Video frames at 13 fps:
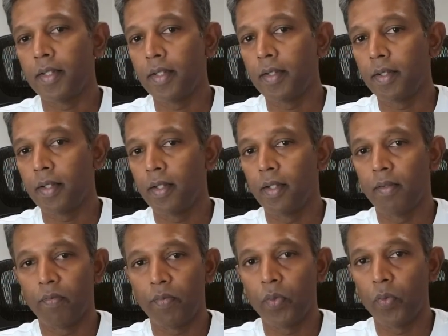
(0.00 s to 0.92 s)
single
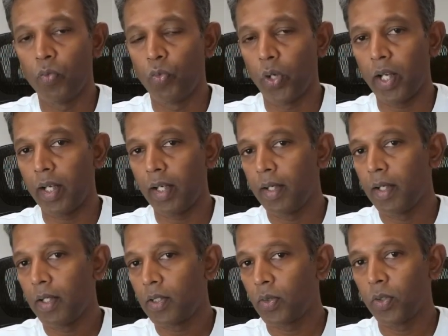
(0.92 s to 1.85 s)
view way
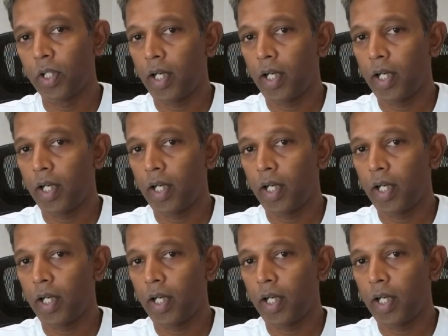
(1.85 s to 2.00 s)
so